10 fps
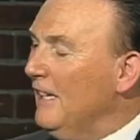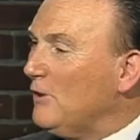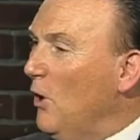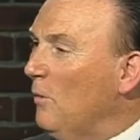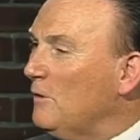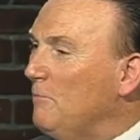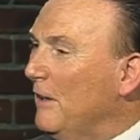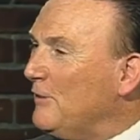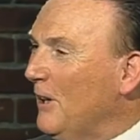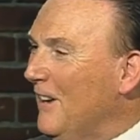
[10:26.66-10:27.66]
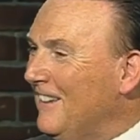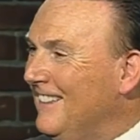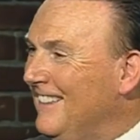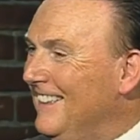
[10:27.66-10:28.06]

you as always. Best of luck.